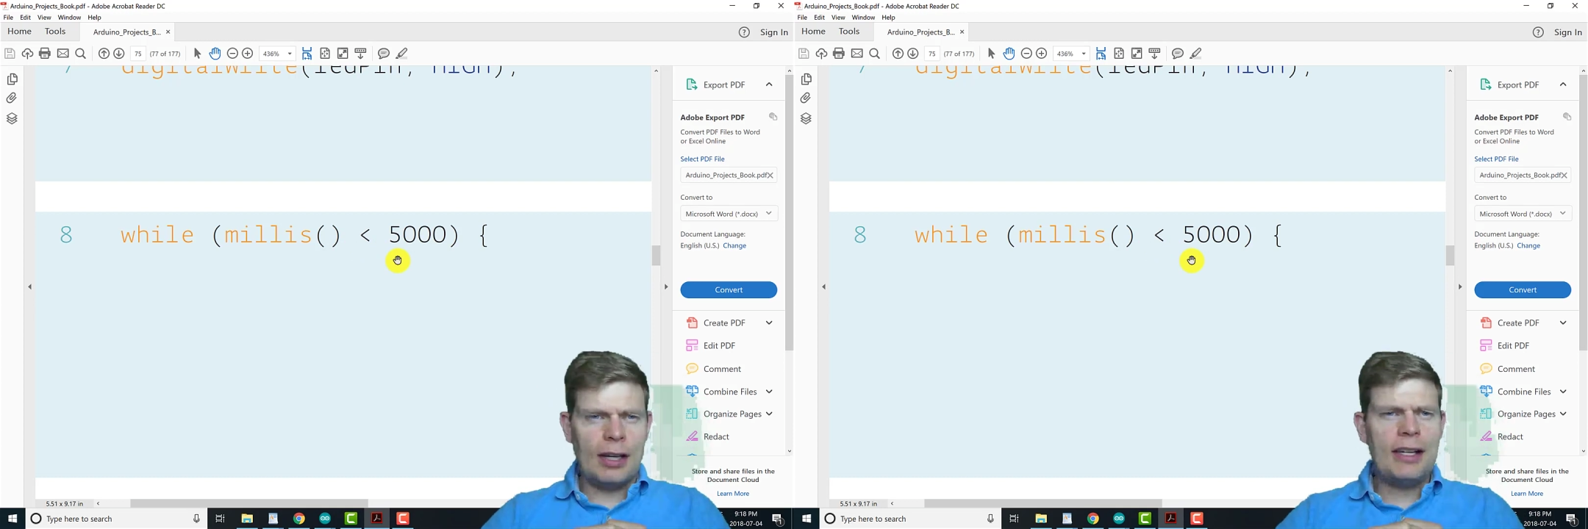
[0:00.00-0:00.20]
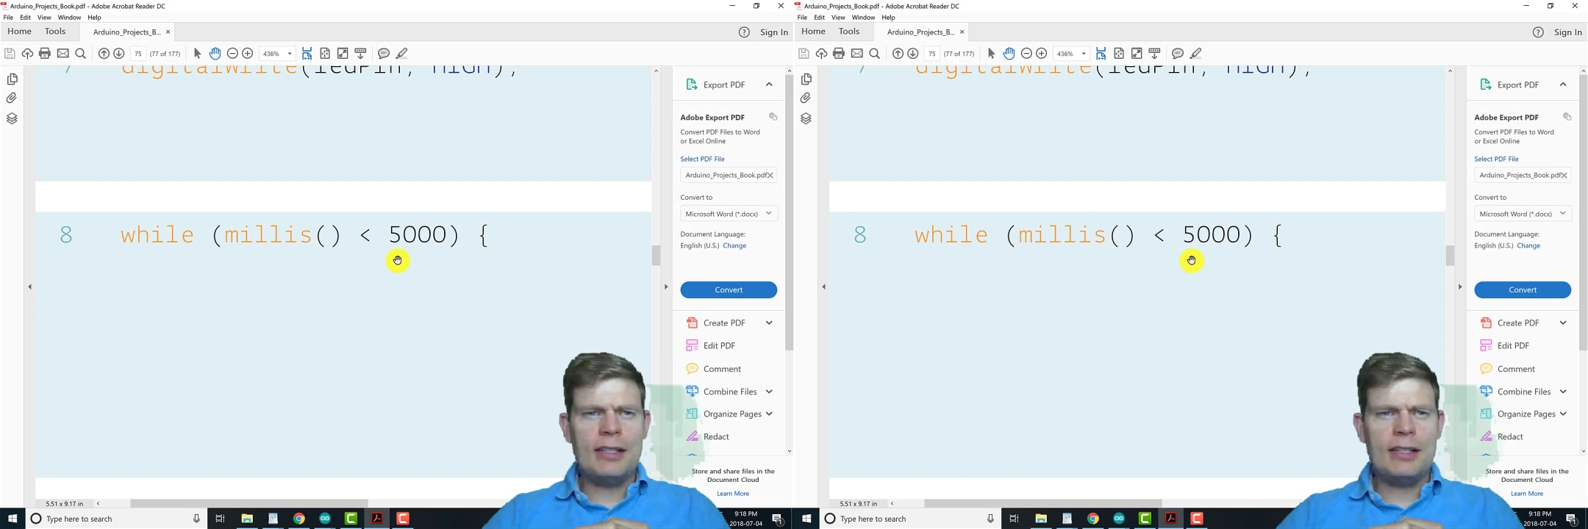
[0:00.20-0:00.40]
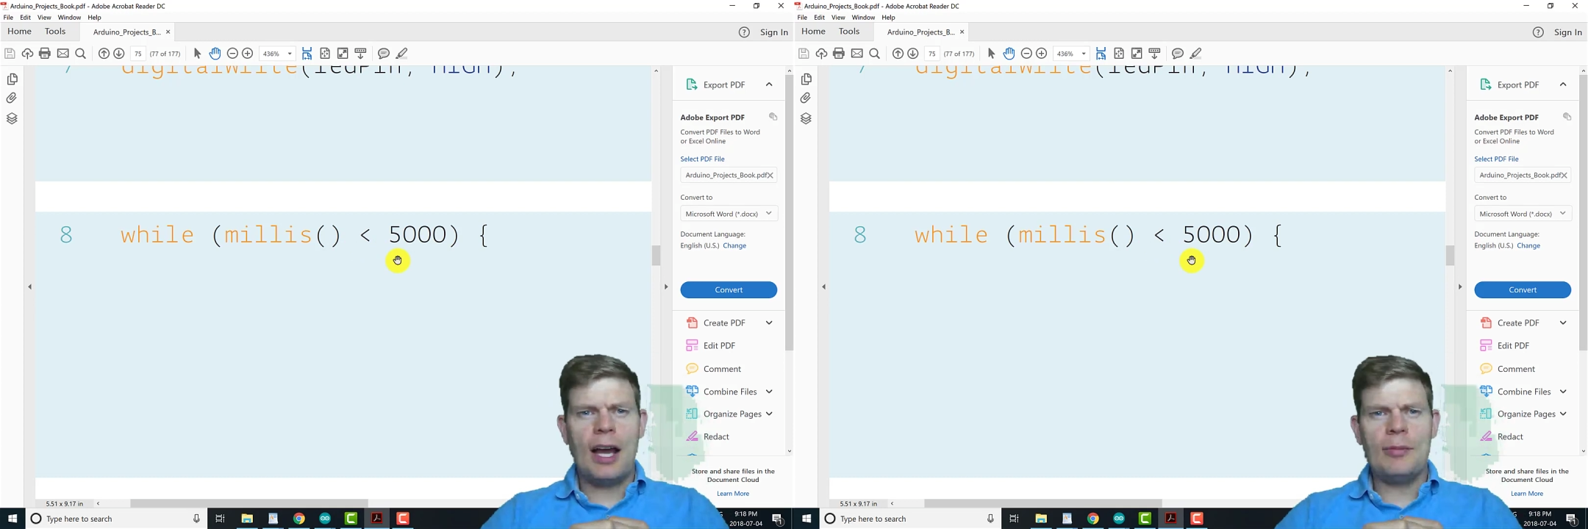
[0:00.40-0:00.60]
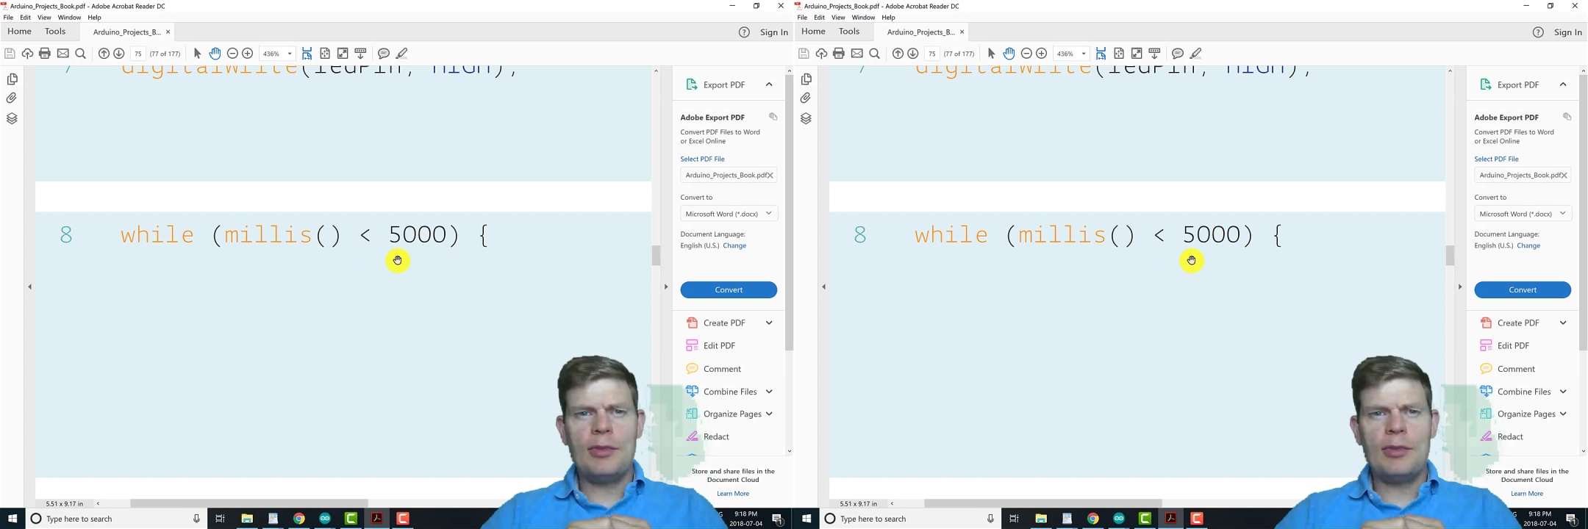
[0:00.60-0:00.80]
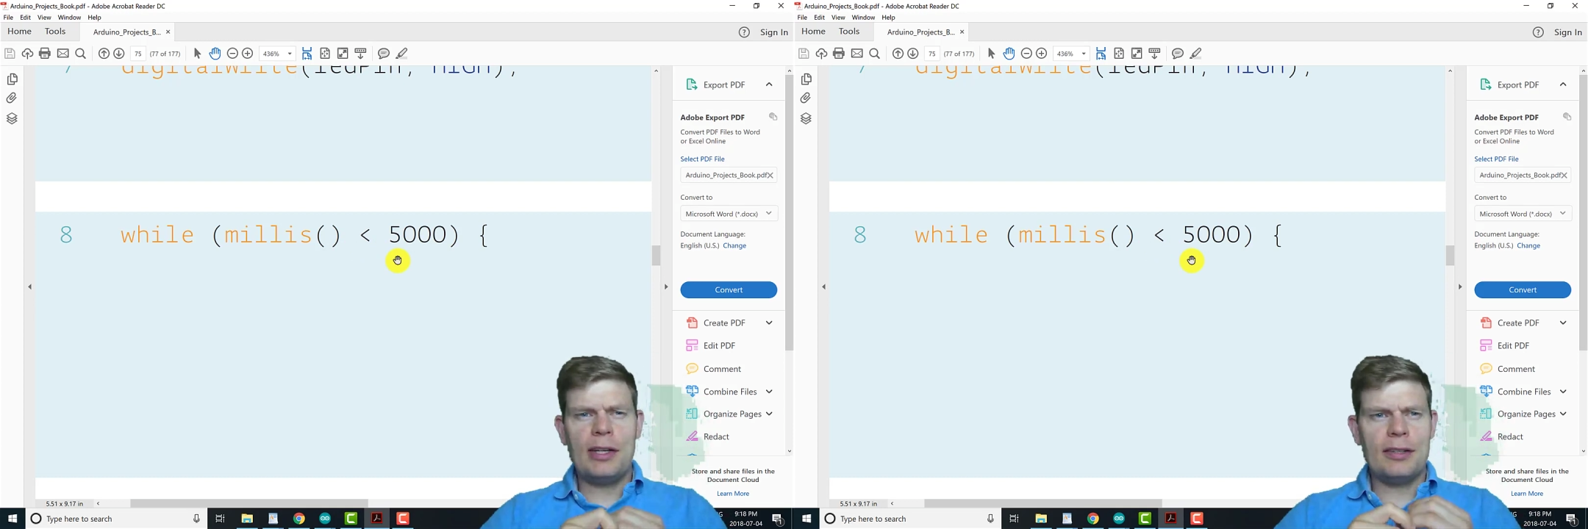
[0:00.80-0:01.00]
Any
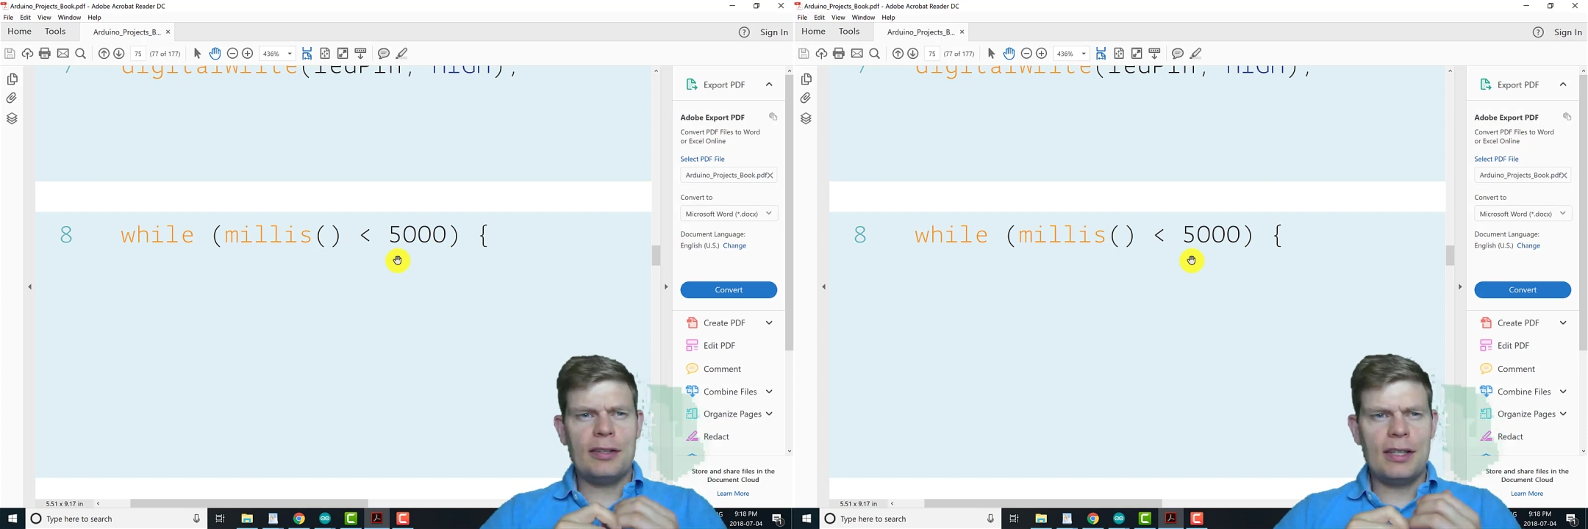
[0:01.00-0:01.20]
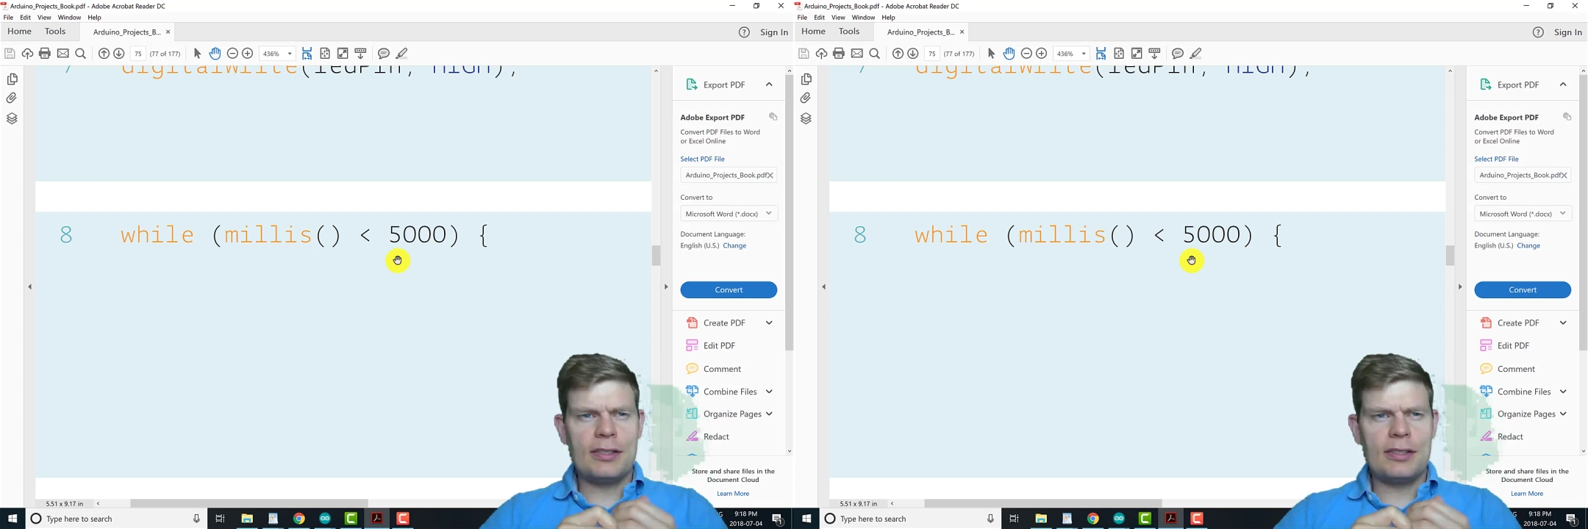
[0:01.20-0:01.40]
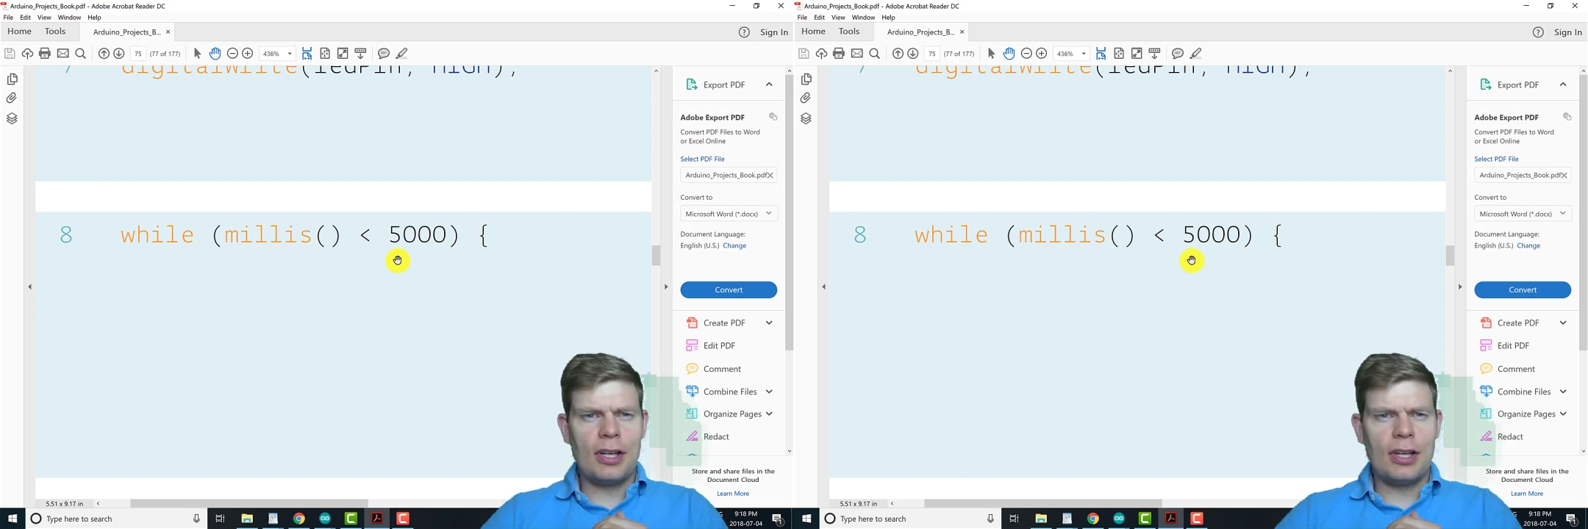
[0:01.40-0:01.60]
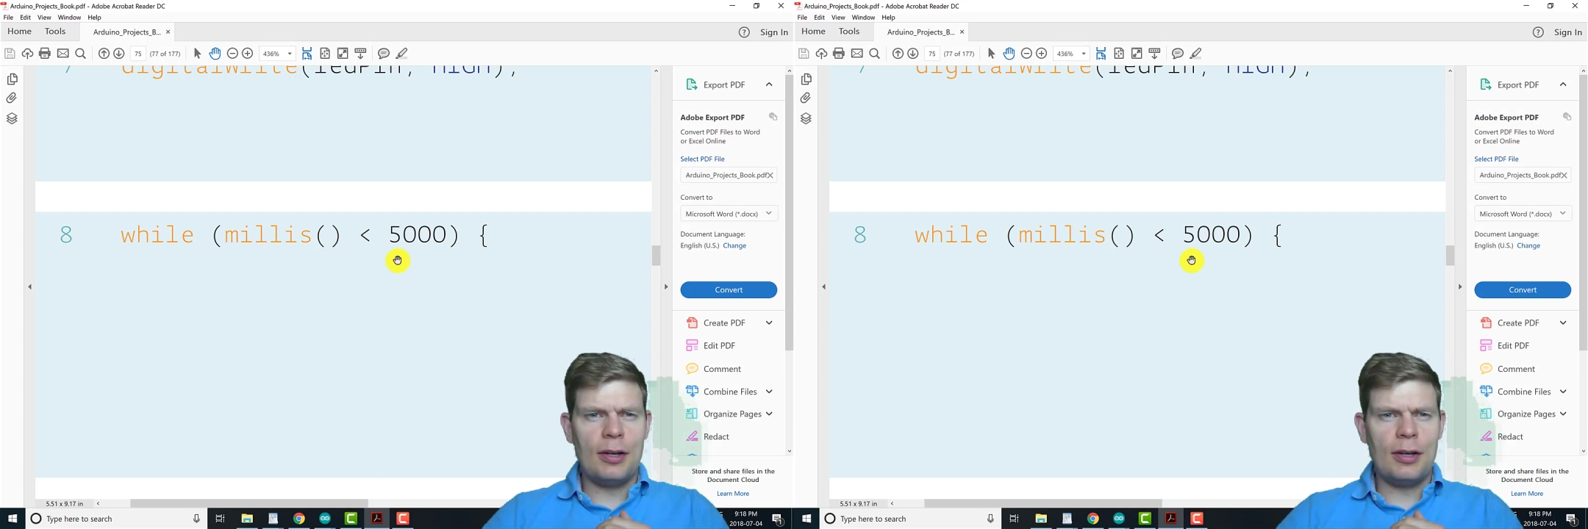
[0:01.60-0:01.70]
time-dependent things.